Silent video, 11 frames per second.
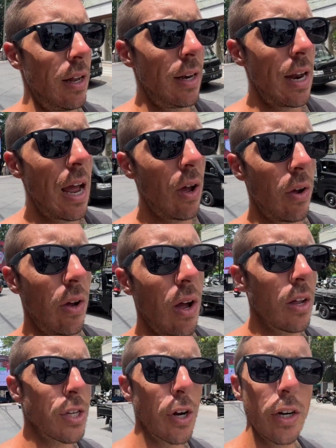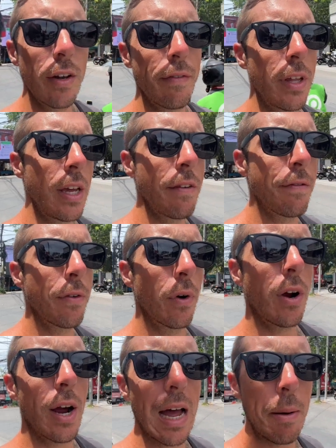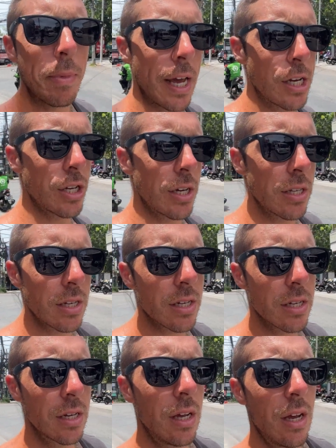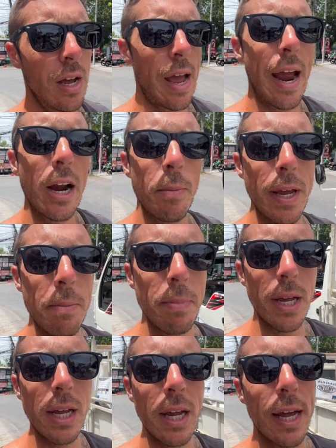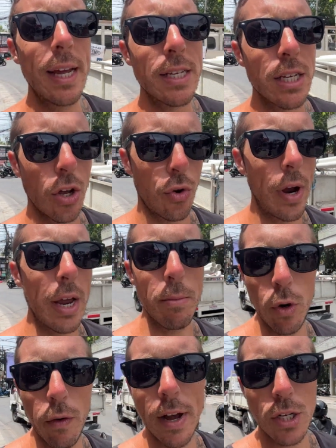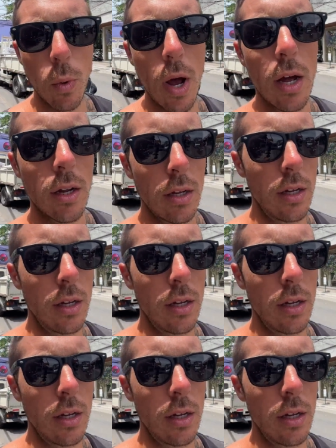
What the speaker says: Now, alternatively for accommodations, Airbnb is a great move as well.